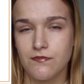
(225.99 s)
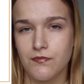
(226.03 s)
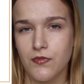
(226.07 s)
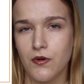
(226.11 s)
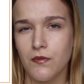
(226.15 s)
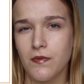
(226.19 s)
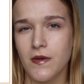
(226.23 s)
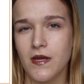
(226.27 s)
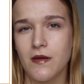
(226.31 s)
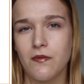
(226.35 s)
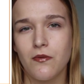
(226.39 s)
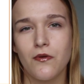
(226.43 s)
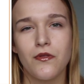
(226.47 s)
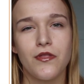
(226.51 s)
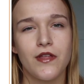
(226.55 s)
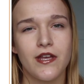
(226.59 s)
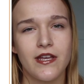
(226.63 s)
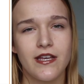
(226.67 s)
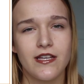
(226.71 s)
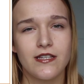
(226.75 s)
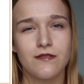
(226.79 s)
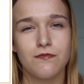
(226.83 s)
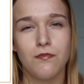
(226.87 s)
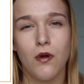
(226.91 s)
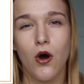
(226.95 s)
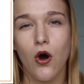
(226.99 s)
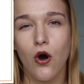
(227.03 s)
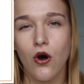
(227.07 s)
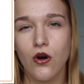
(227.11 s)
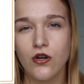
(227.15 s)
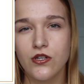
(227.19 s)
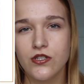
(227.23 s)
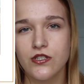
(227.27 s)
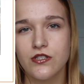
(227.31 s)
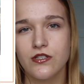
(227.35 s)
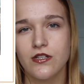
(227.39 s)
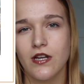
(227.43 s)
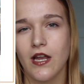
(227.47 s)
but people think it's
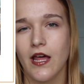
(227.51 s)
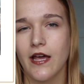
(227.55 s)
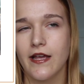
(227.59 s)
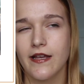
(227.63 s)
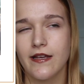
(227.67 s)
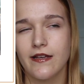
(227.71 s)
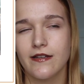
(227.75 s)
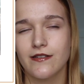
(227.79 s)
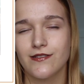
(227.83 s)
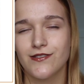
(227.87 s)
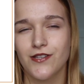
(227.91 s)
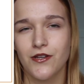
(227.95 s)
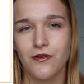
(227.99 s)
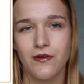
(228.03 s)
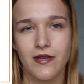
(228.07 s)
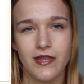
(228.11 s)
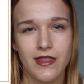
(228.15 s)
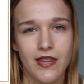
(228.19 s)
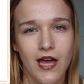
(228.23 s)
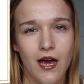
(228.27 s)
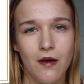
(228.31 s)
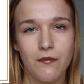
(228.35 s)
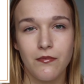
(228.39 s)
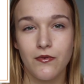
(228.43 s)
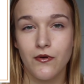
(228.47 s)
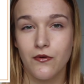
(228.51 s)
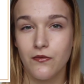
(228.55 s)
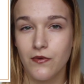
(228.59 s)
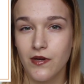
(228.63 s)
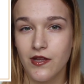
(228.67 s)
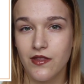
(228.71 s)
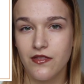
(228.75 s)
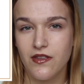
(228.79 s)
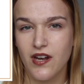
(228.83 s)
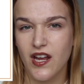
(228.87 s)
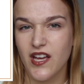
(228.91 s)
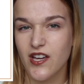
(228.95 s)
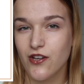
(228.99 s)
posh, like doing that but
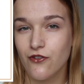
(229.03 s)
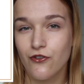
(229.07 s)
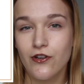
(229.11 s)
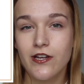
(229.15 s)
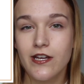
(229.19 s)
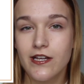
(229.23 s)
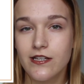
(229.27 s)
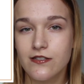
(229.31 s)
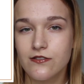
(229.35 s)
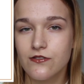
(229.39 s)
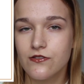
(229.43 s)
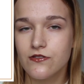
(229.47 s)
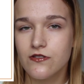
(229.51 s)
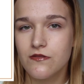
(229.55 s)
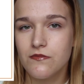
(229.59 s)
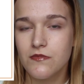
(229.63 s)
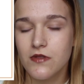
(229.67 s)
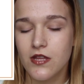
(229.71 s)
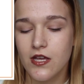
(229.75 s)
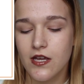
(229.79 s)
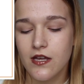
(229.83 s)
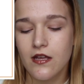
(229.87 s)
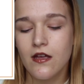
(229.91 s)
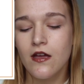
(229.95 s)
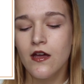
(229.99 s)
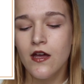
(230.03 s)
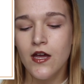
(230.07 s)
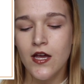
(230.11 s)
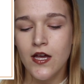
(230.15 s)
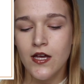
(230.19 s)
with like crickets or something.